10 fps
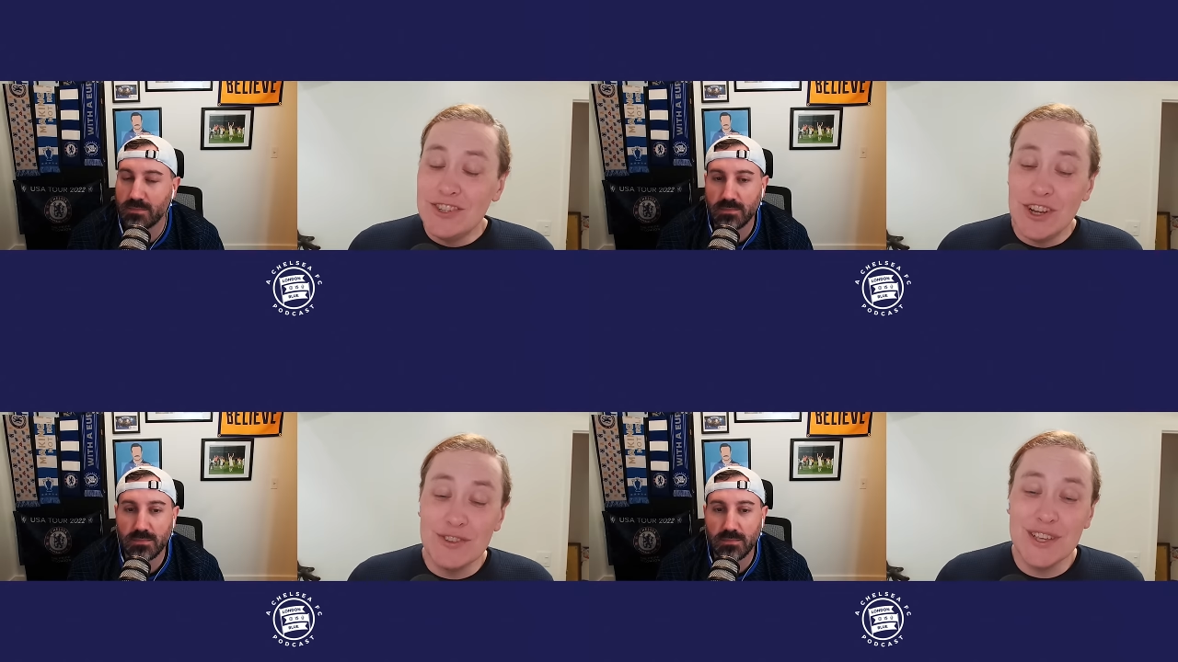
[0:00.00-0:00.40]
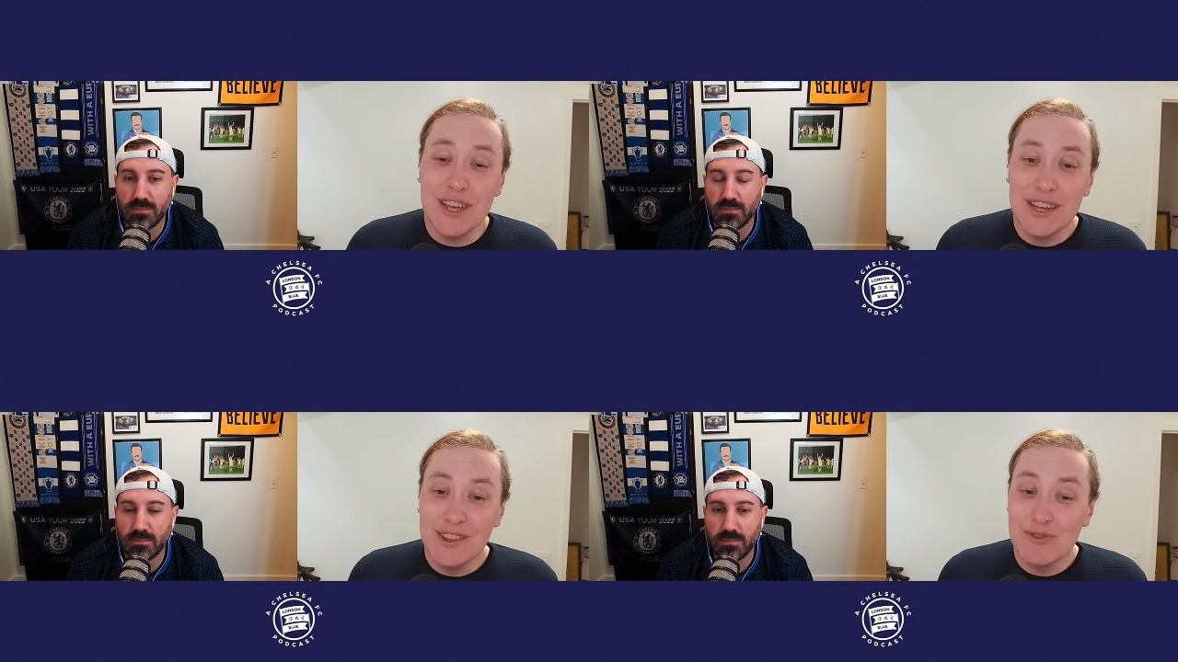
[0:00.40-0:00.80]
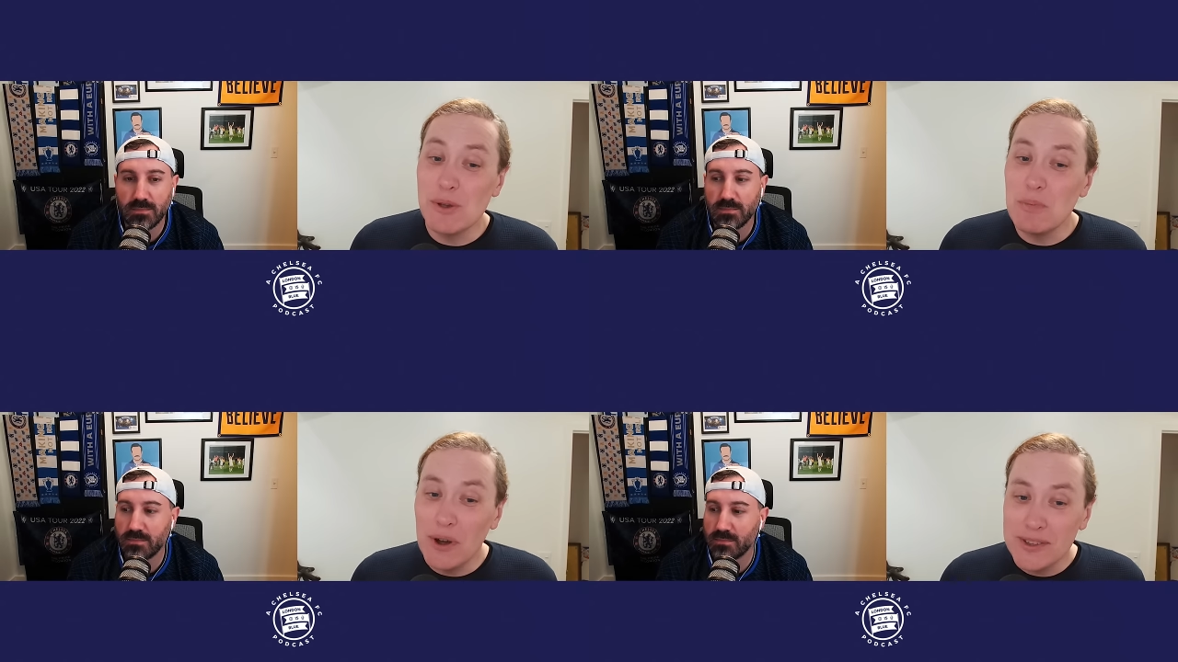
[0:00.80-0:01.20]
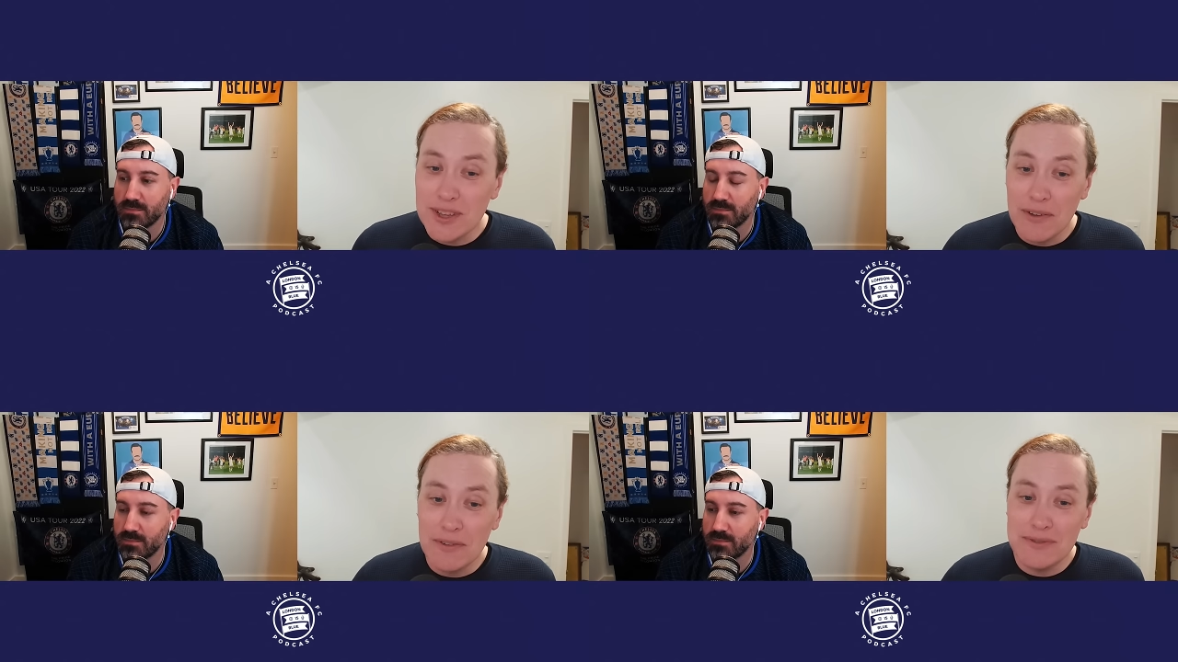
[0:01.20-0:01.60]
Speaker 1: Chelsea, three
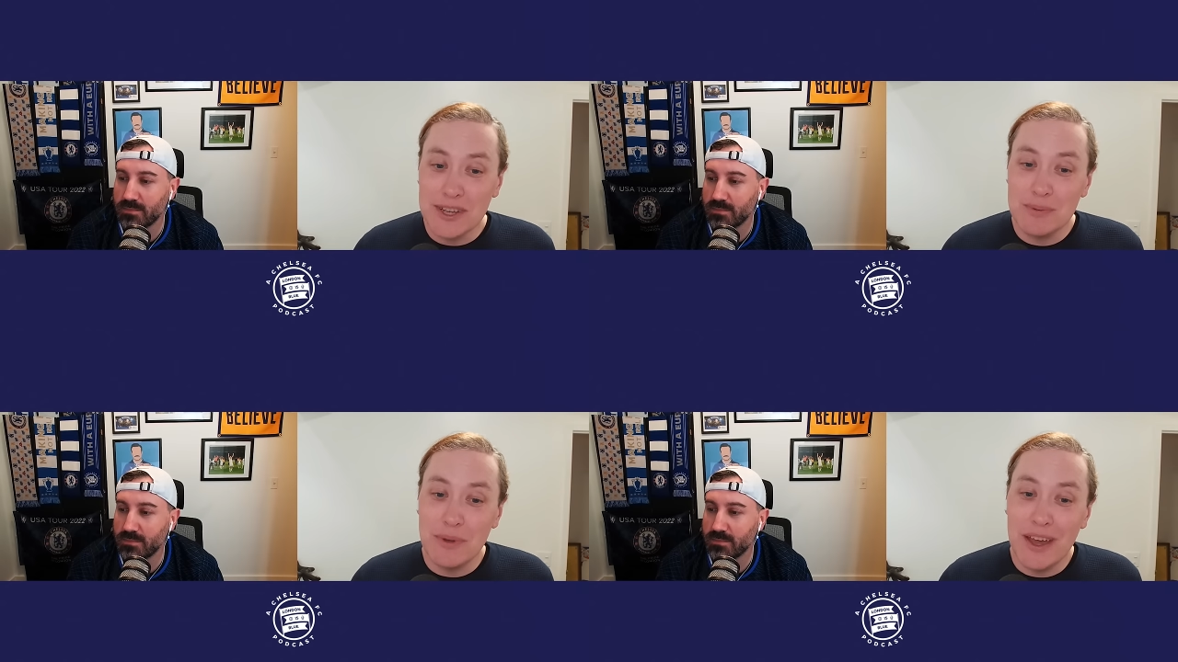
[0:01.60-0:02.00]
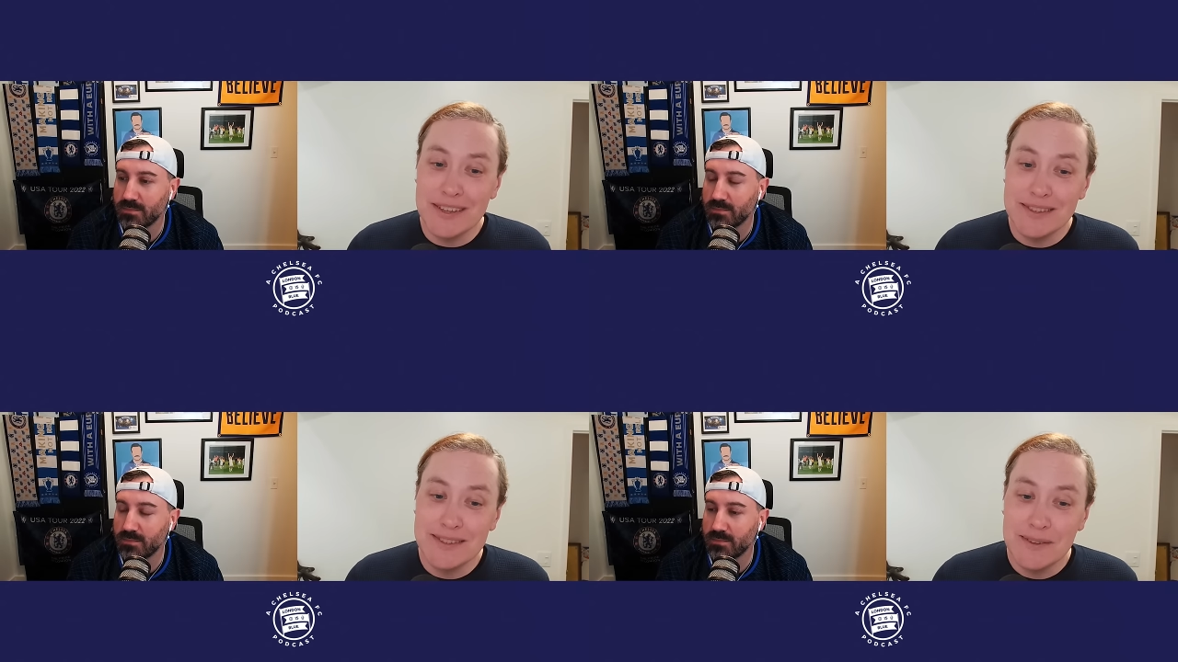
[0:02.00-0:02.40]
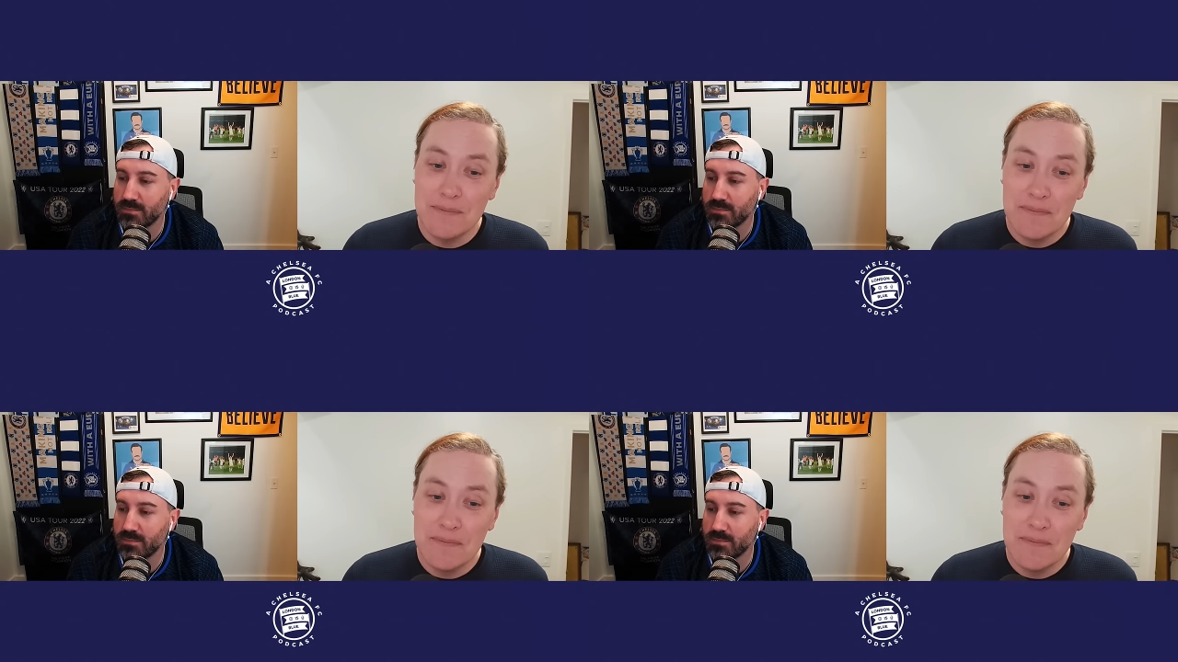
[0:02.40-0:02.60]
points off of sixth place.